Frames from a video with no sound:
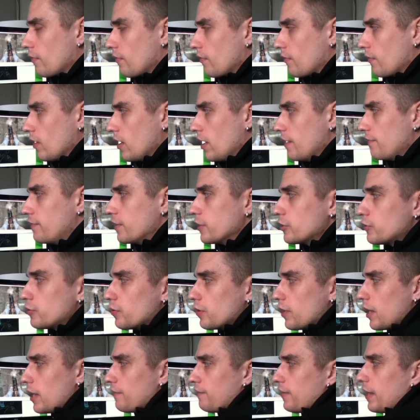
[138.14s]

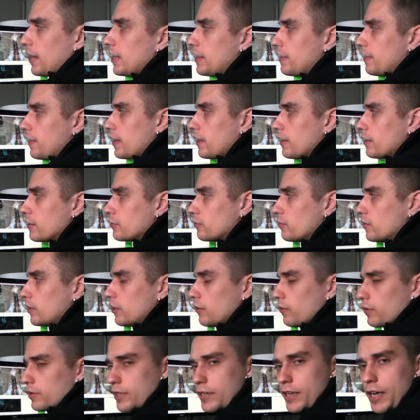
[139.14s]
if anything in this
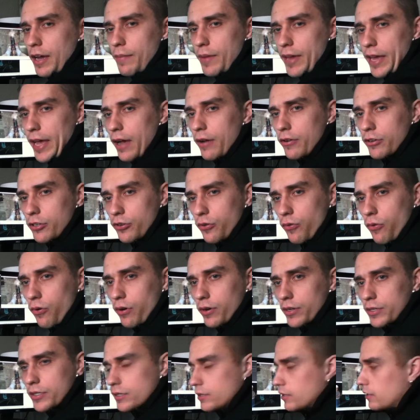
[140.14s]
window was coming out
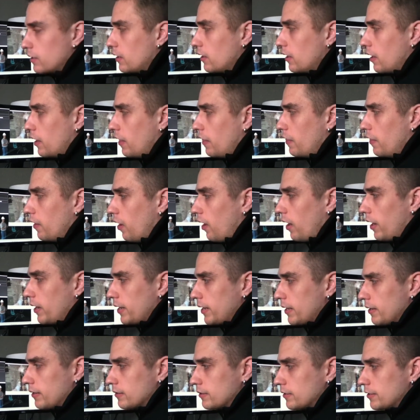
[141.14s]
towards the
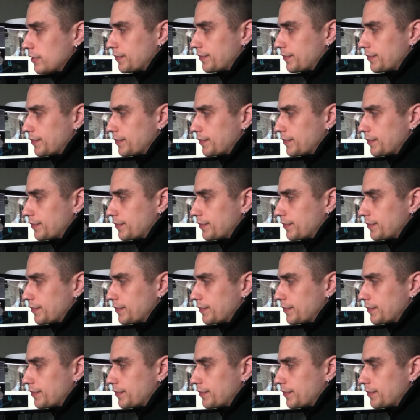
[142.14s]
audience,